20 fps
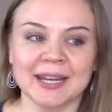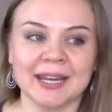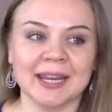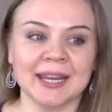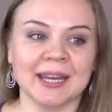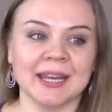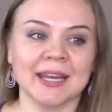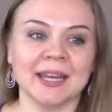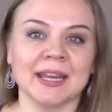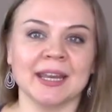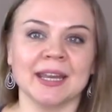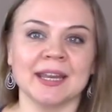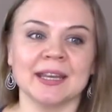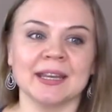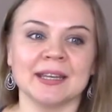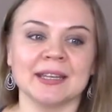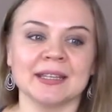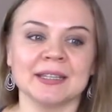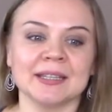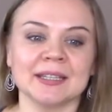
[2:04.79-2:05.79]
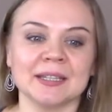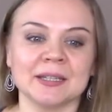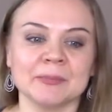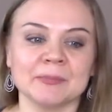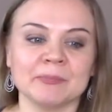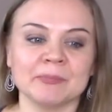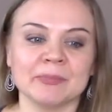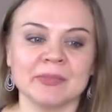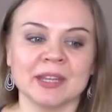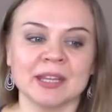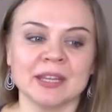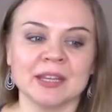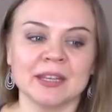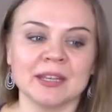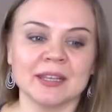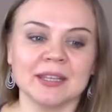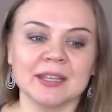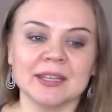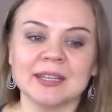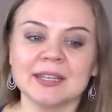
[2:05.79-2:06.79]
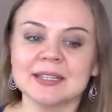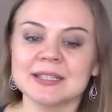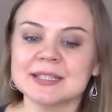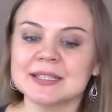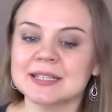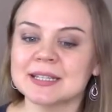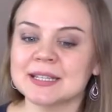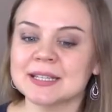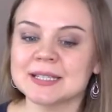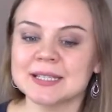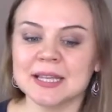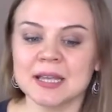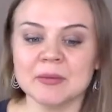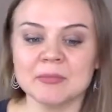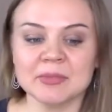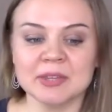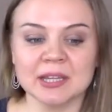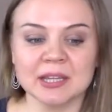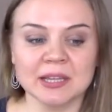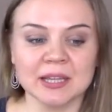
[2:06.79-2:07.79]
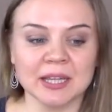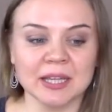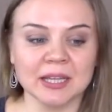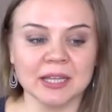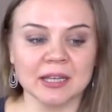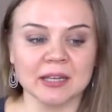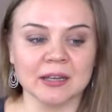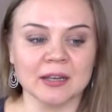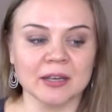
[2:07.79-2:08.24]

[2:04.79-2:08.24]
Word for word: And he can say something like,